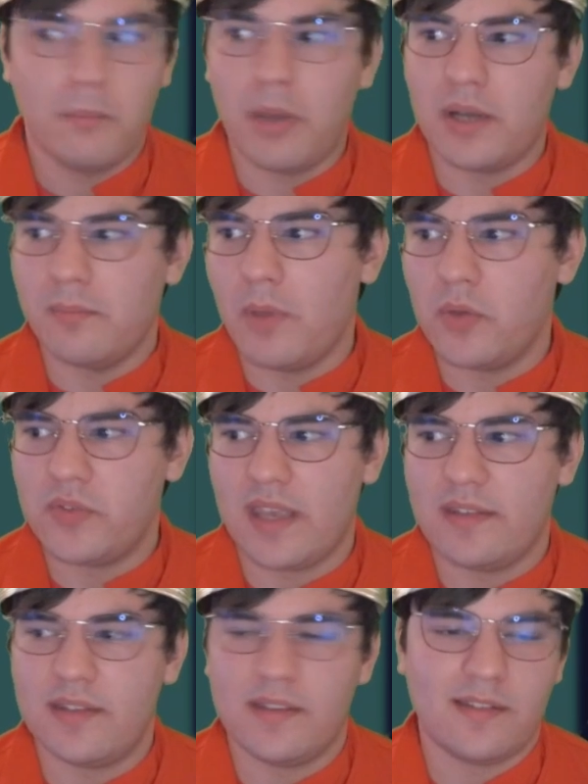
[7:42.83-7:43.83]
But in most
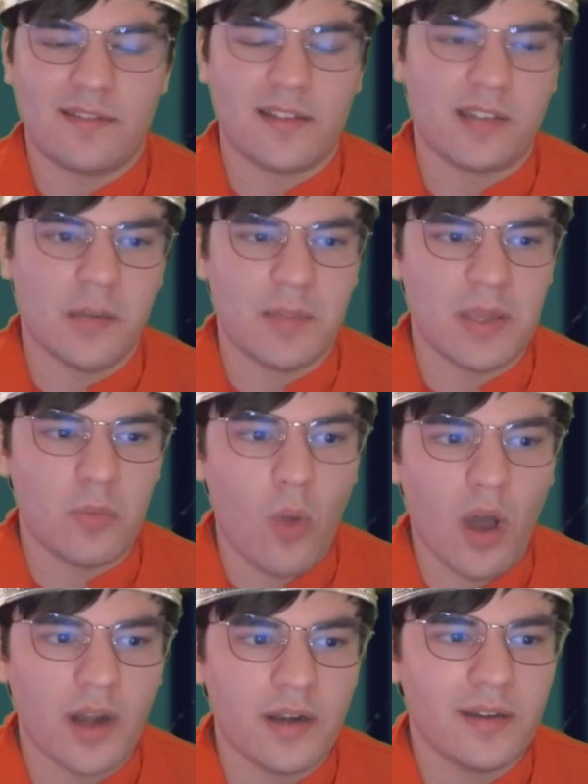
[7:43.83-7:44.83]
cases, it's just going to be
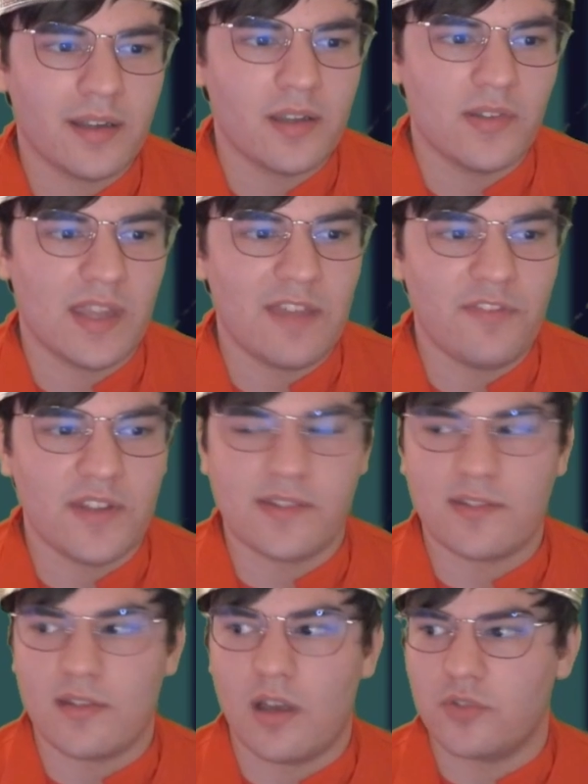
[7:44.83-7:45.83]
1, because if
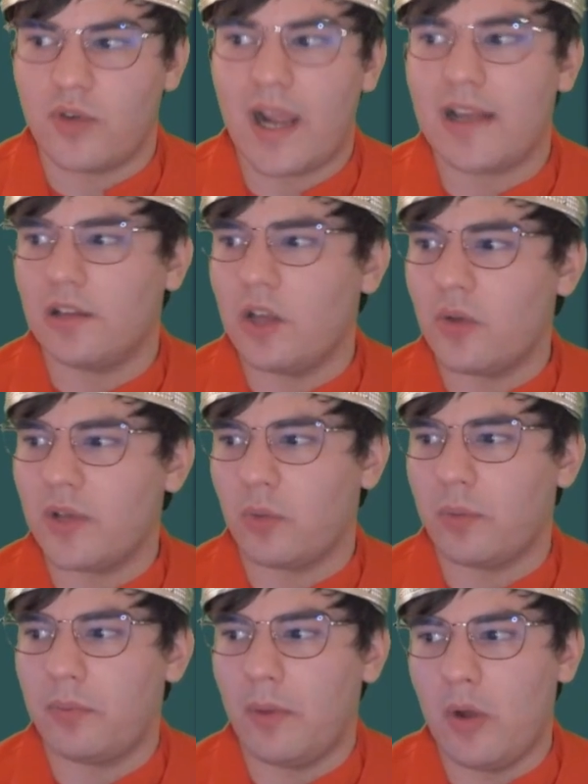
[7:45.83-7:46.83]
it's a Drakloak and
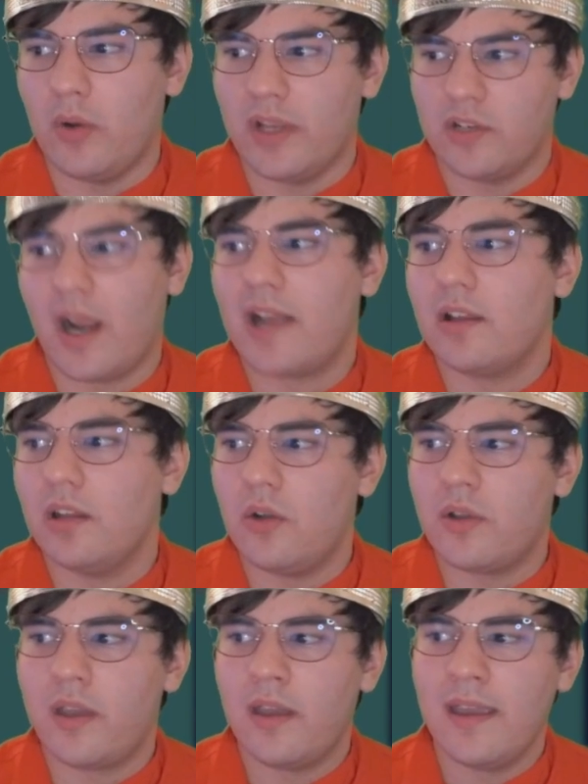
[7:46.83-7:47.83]
we're promoting
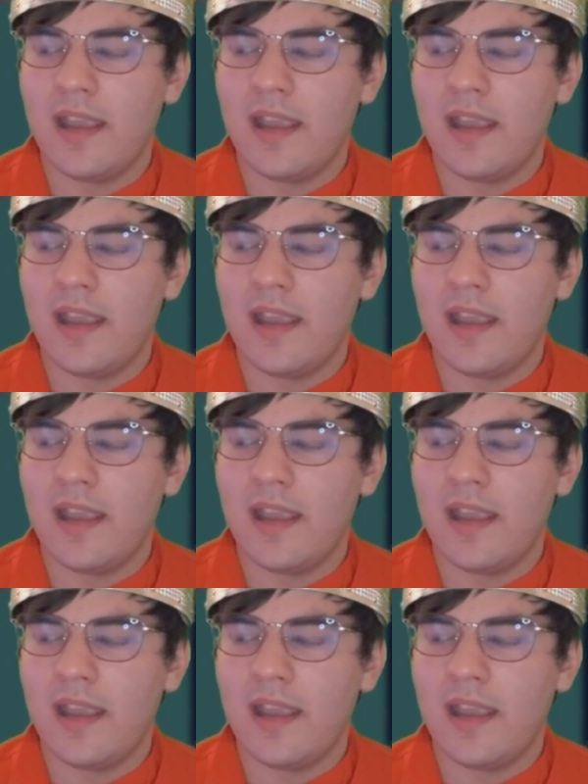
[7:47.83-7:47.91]
Drakloak,